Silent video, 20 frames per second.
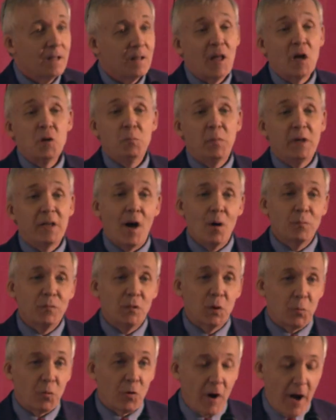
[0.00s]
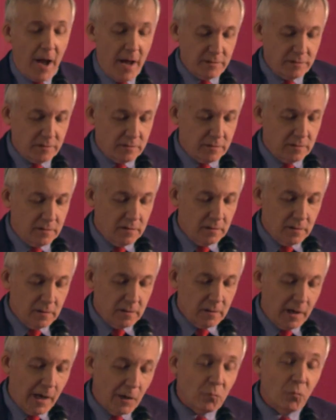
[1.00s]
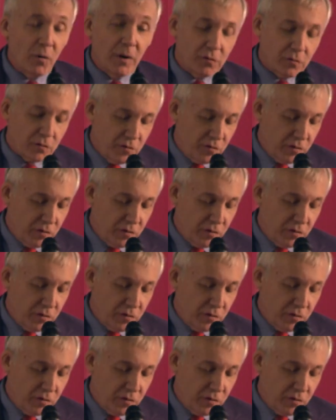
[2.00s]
then become depressed and risk